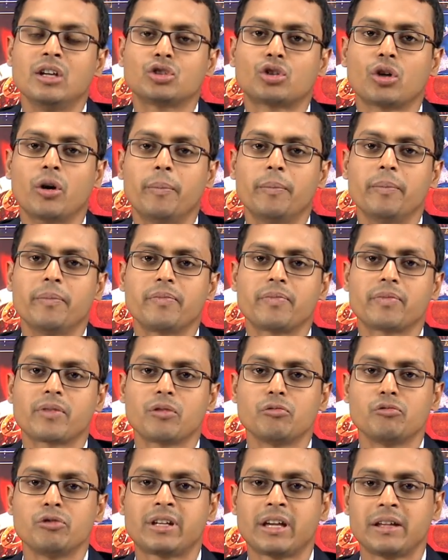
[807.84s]
So,
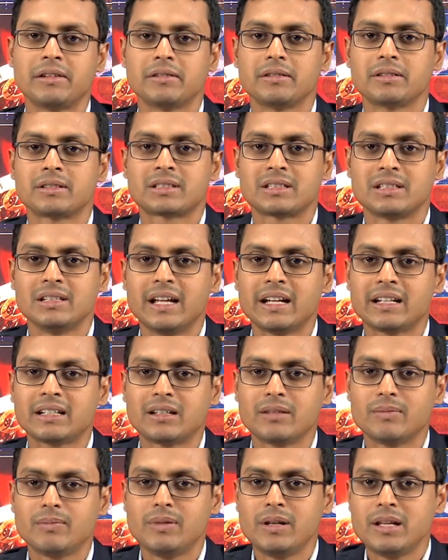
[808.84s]
we can
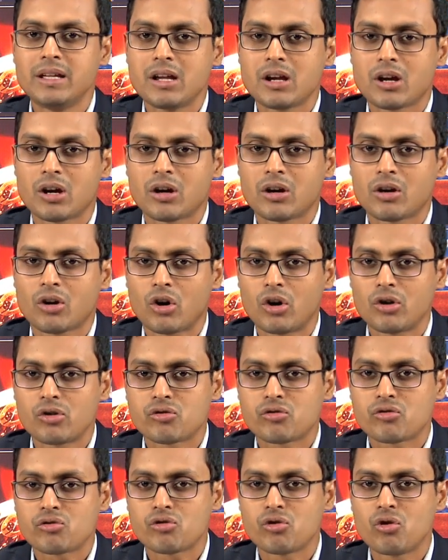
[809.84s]
selectively
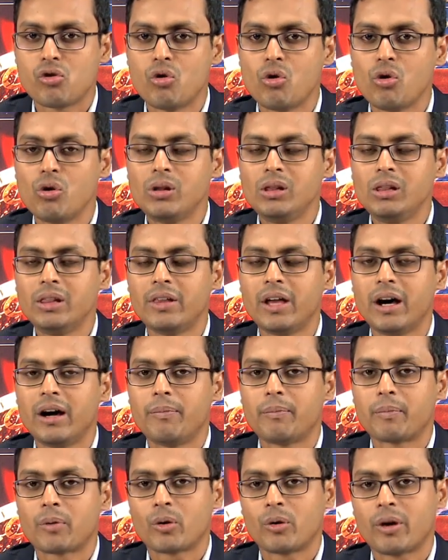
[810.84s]
control the
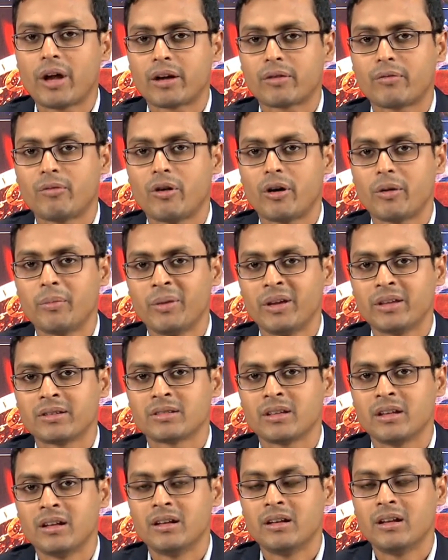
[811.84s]
product
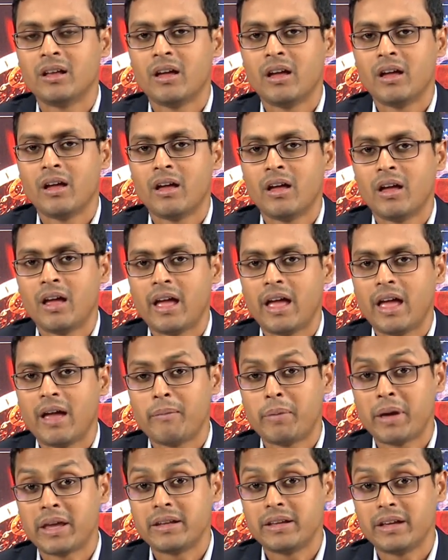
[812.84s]
formation
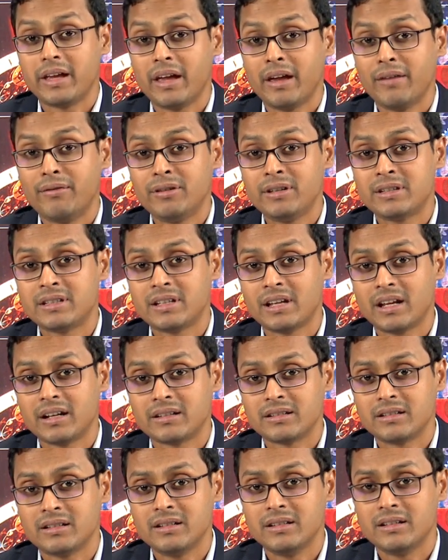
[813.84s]
very
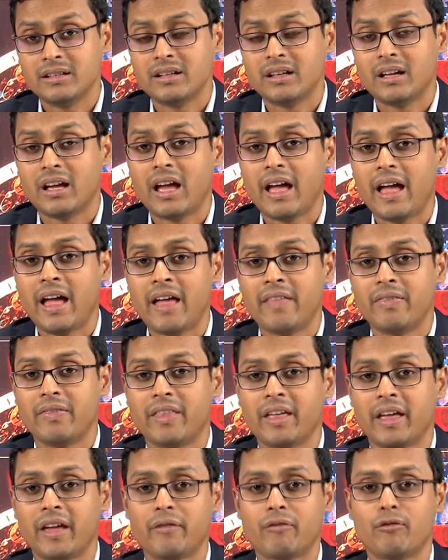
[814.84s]
efficiently,
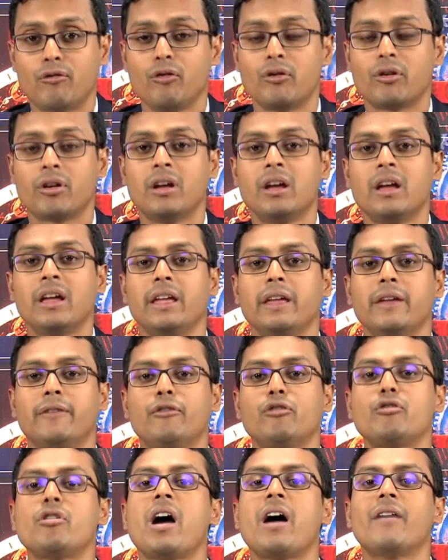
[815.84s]
and therefore,
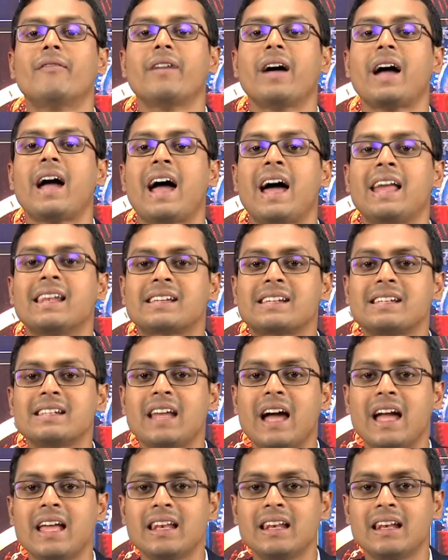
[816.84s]
if you have
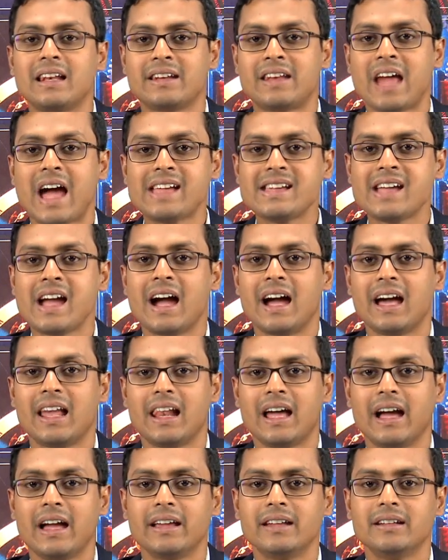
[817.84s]
alkynyl
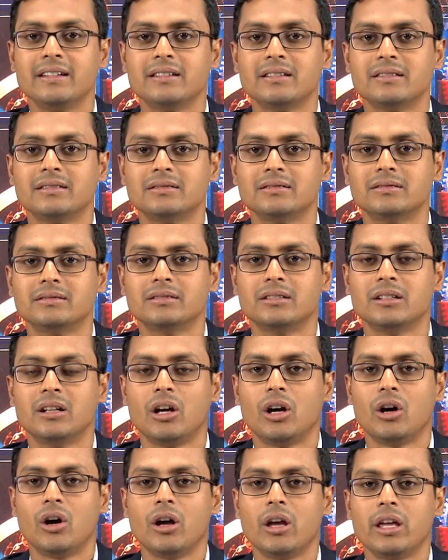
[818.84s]
dihalide,
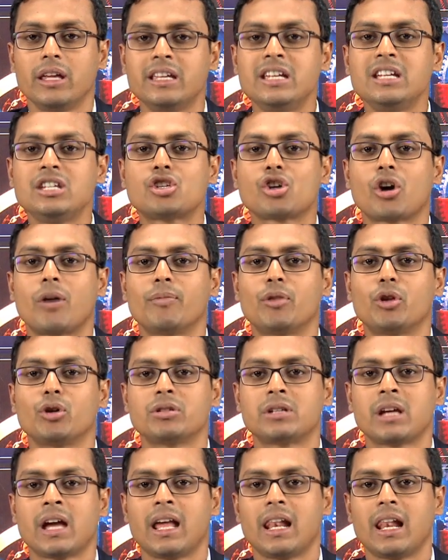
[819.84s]
each of
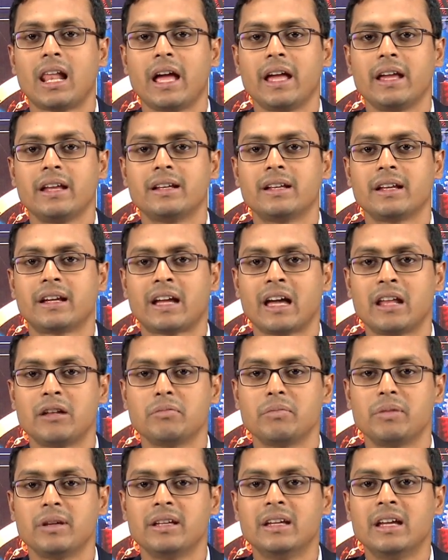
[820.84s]
those halide
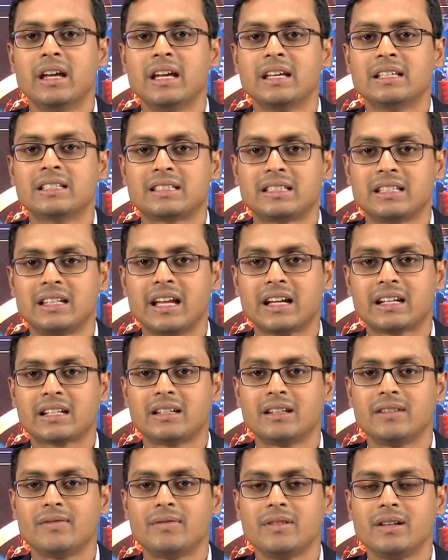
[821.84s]
can be
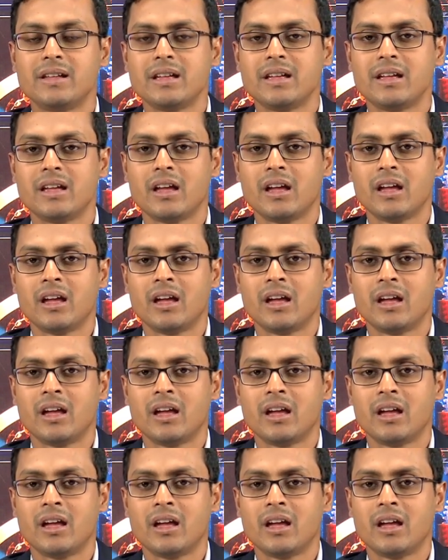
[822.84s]
selectively